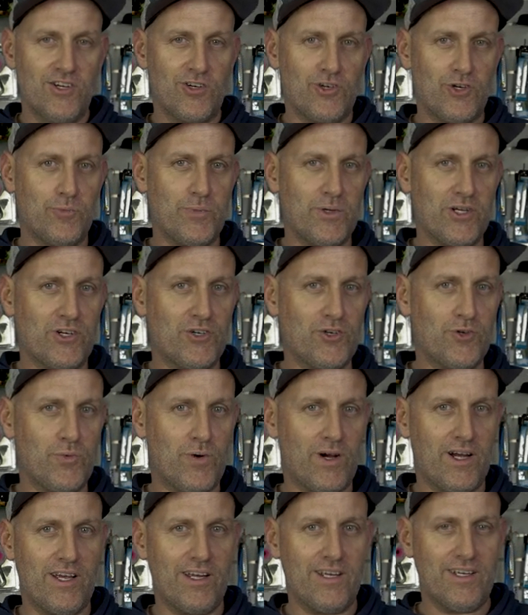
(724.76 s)
could be a good
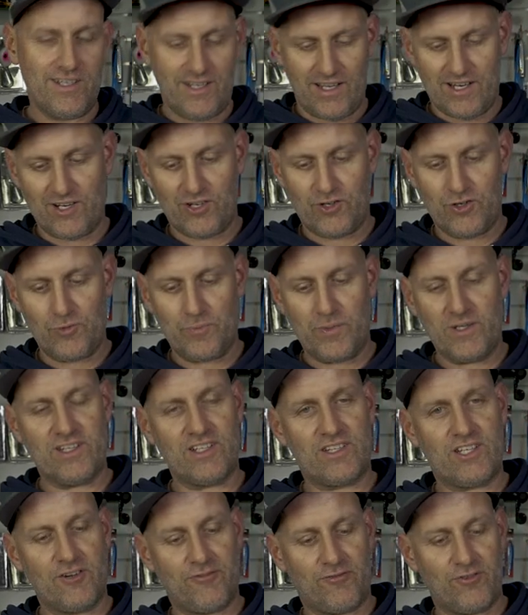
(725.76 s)
way, and it could be
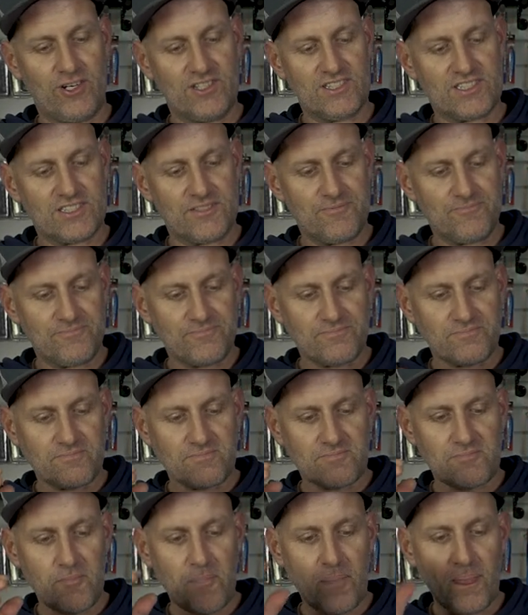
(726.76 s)
the difference.
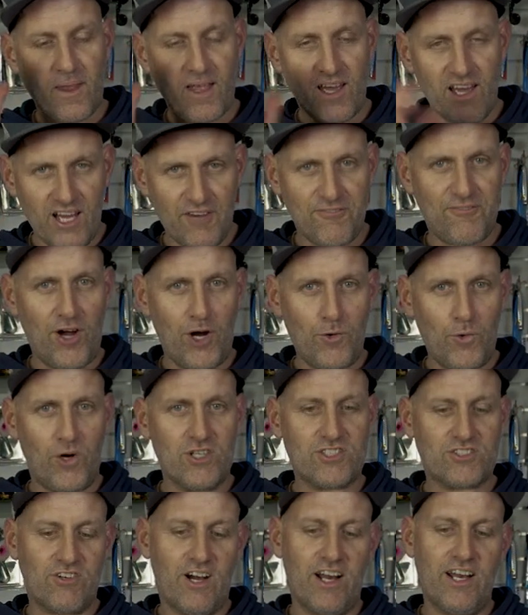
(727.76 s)
If I
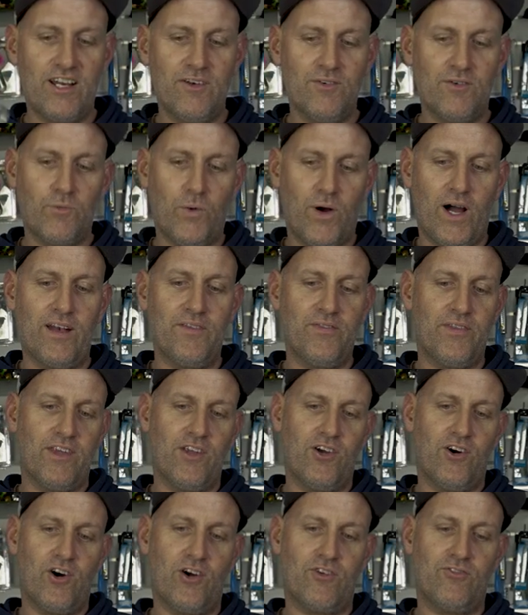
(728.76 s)
was running one,
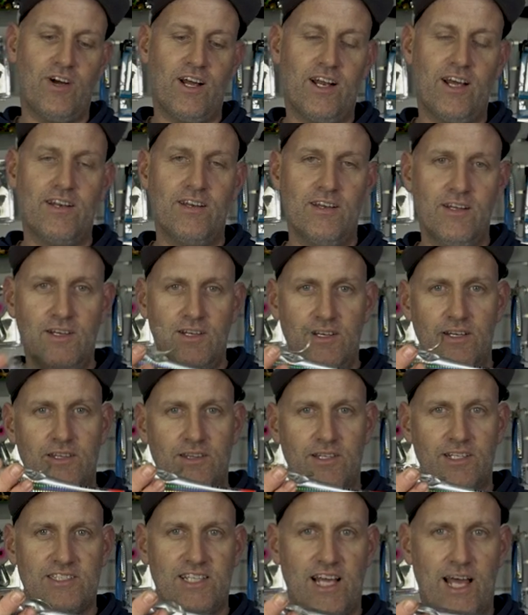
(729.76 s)
I'd run it
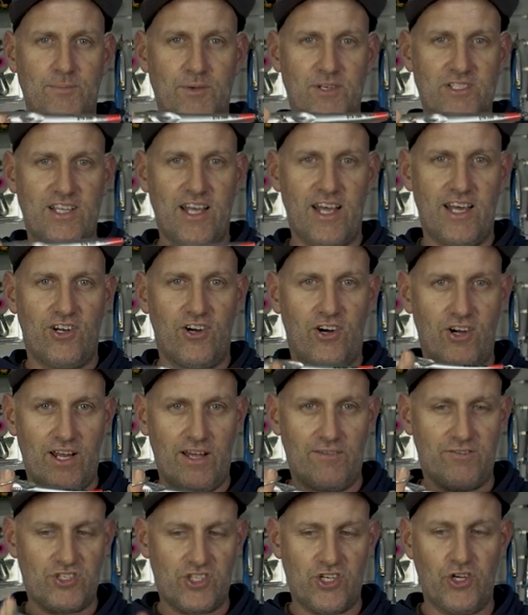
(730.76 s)
the same as that. I'd
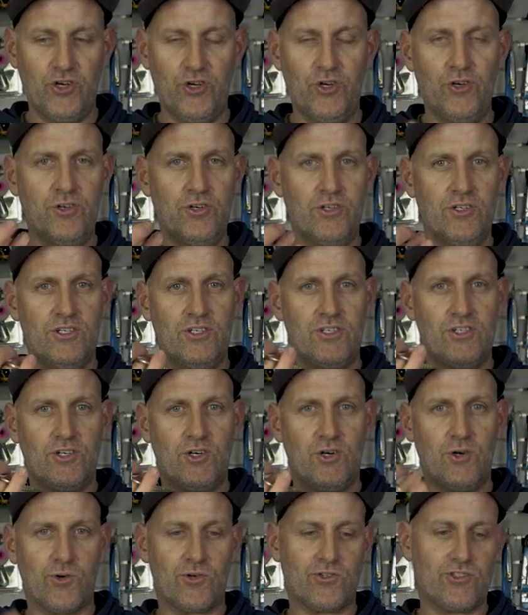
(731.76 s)
have two
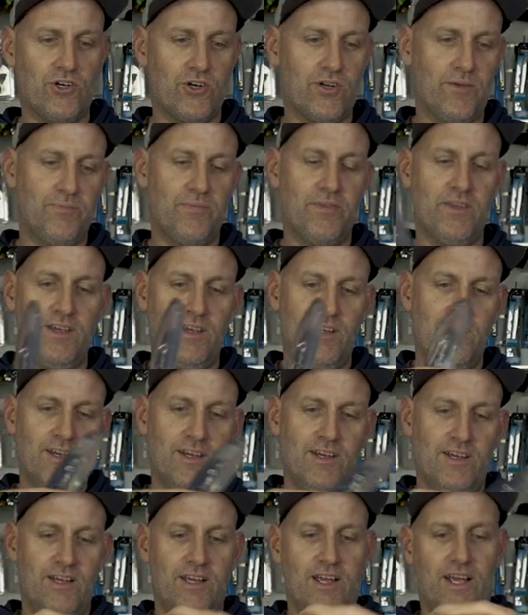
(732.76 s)
hooks on it.
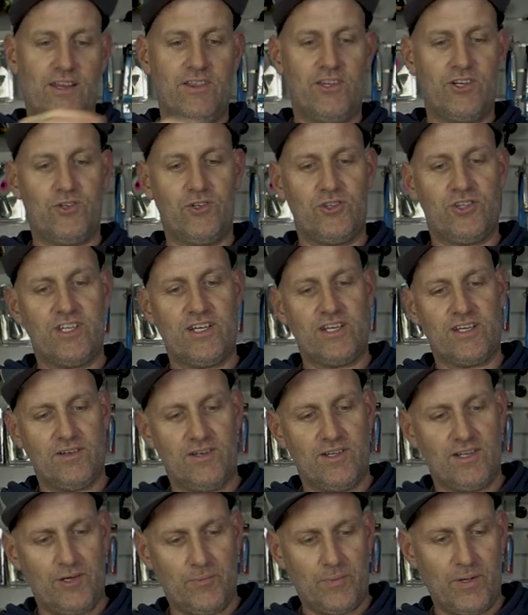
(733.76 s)
And the good
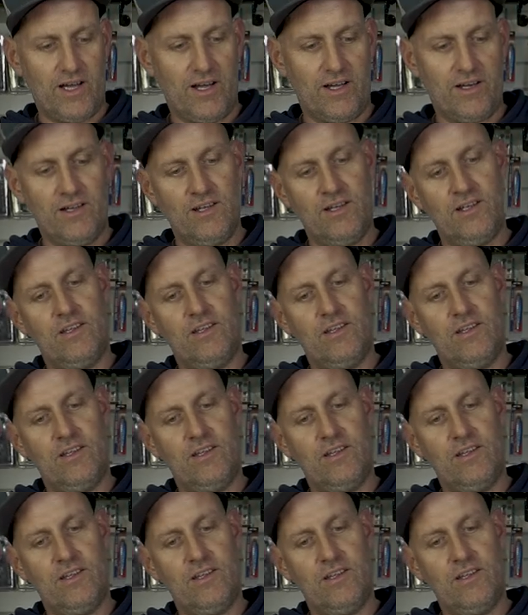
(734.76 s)
thing about